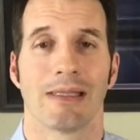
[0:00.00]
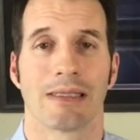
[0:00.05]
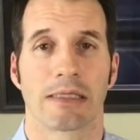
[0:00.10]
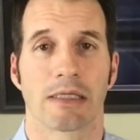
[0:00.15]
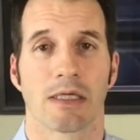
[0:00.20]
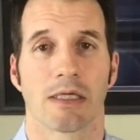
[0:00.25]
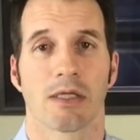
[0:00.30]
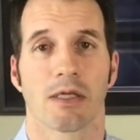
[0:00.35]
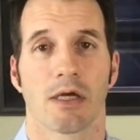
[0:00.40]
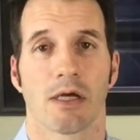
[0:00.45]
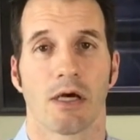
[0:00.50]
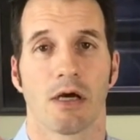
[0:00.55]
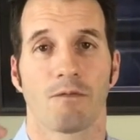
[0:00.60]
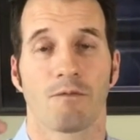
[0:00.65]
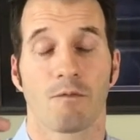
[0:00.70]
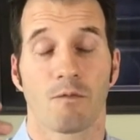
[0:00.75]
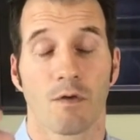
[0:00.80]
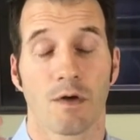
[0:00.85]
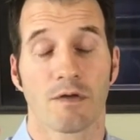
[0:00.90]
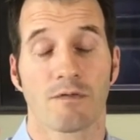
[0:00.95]
get a
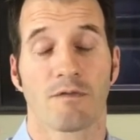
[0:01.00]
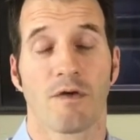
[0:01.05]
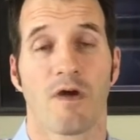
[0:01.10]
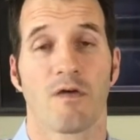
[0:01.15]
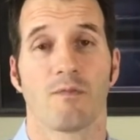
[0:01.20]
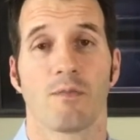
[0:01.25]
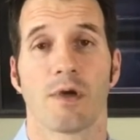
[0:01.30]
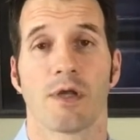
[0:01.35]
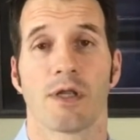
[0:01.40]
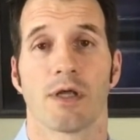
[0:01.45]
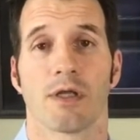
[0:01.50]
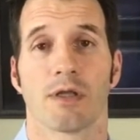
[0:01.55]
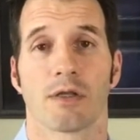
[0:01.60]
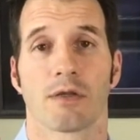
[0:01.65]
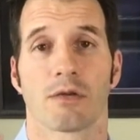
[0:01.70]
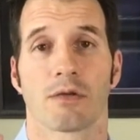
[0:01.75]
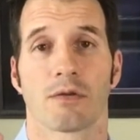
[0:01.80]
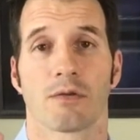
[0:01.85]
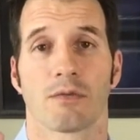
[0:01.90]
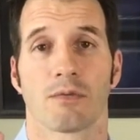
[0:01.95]
45-minute
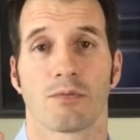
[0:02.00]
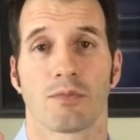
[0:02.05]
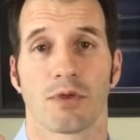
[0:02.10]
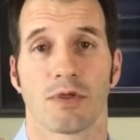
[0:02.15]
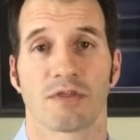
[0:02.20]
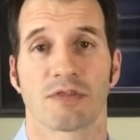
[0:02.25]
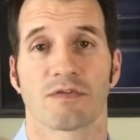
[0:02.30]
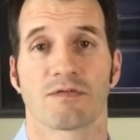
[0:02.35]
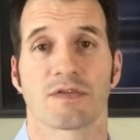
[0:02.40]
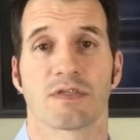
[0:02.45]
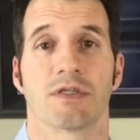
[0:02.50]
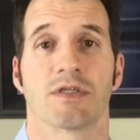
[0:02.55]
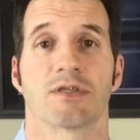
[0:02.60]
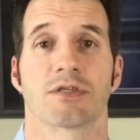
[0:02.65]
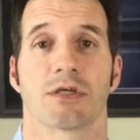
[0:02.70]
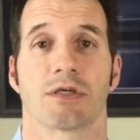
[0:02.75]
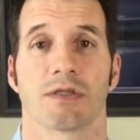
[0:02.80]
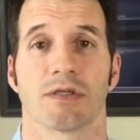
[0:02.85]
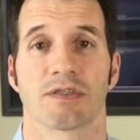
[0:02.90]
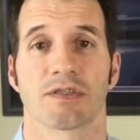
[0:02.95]
piece of
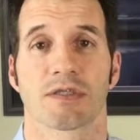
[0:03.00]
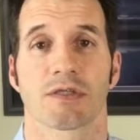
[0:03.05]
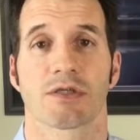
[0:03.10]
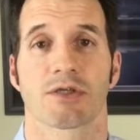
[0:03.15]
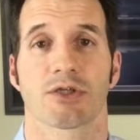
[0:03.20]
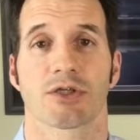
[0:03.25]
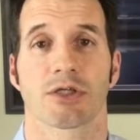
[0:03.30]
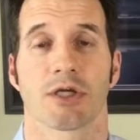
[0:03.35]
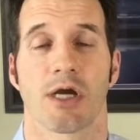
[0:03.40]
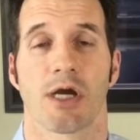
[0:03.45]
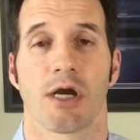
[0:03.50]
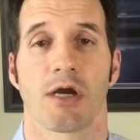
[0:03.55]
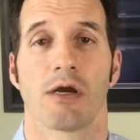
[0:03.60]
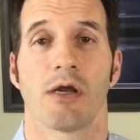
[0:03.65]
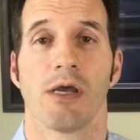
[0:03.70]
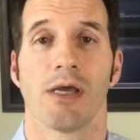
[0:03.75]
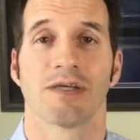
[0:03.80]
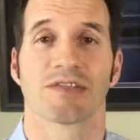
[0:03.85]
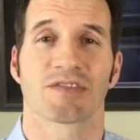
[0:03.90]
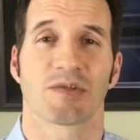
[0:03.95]
teaching that's going to share
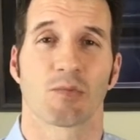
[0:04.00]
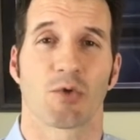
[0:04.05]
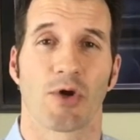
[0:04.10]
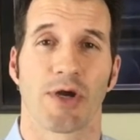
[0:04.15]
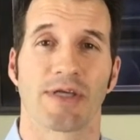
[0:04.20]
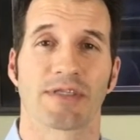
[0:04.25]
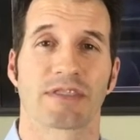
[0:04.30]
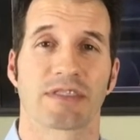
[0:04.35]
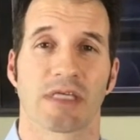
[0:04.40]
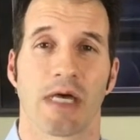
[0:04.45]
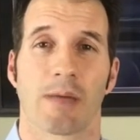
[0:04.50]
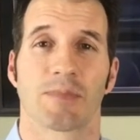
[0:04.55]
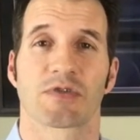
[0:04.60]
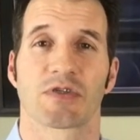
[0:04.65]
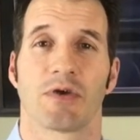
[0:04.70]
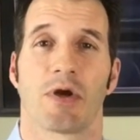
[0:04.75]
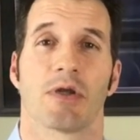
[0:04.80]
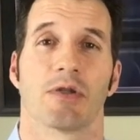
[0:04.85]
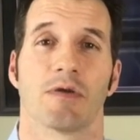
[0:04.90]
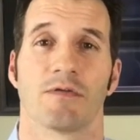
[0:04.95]
some great steps
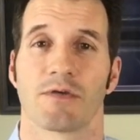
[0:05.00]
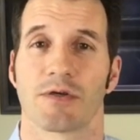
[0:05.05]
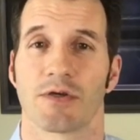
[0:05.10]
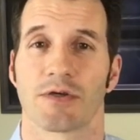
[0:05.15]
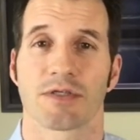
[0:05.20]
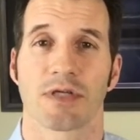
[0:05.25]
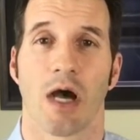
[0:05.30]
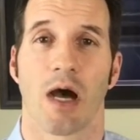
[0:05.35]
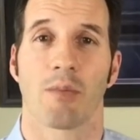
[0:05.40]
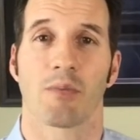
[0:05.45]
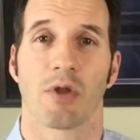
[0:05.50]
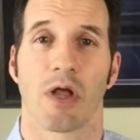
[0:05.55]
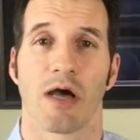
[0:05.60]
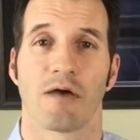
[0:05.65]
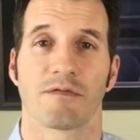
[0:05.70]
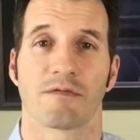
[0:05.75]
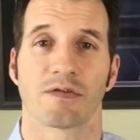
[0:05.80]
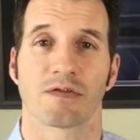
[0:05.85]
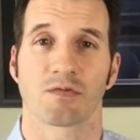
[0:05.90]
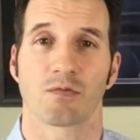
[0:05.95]
around living your top
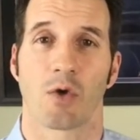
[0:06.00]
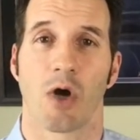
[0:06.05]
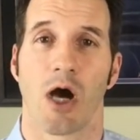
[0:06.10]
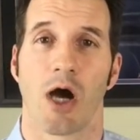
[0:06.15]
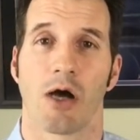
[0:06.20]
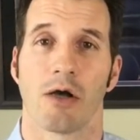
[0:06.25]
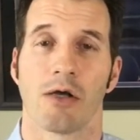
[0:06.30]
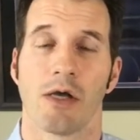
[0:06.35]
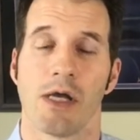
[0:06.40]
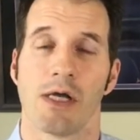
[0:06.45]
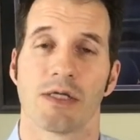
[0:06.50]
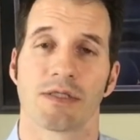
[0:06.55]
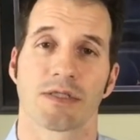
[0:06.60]
life as well.